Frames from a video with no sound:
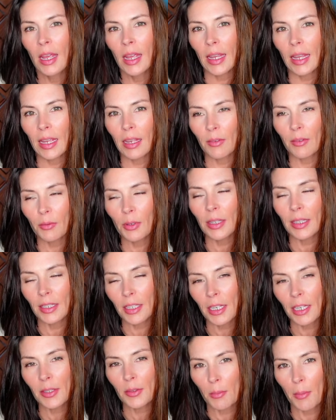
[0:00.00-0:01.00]
It really
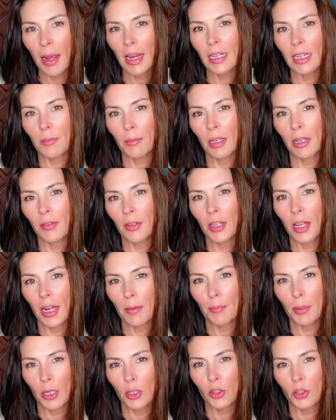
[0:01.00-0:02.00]
does remind me of a lot of
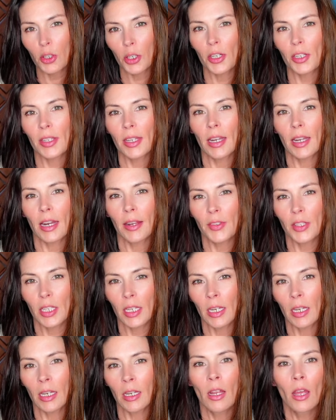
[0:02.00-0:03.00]
pictures that I've
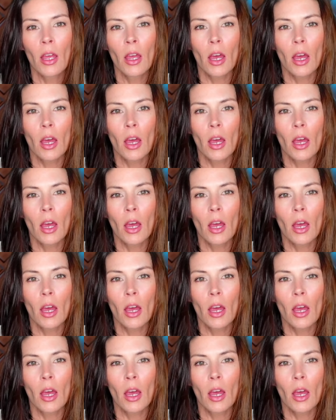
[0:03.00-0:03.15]
seen